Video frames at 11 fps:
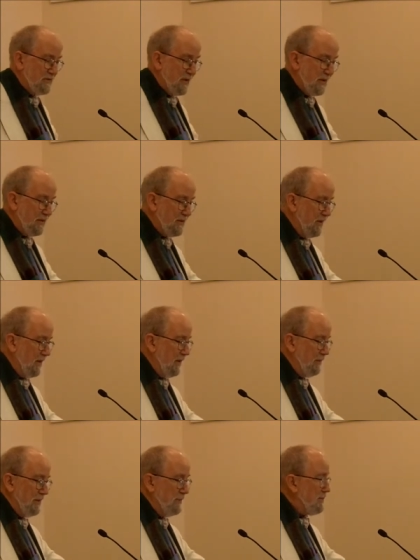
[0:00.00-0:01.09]
settled,
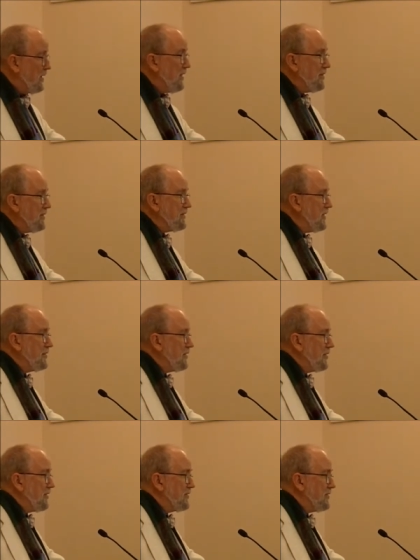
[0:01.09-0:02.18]
but he did
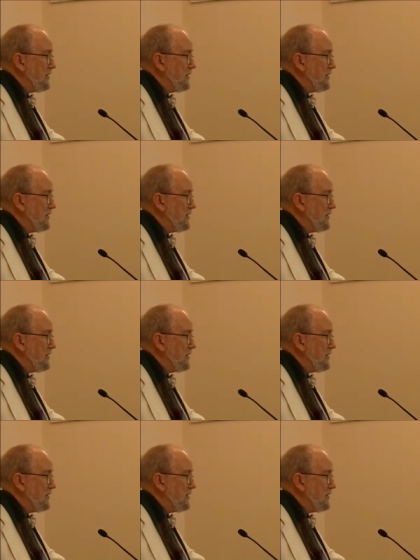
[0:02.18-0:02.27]
little to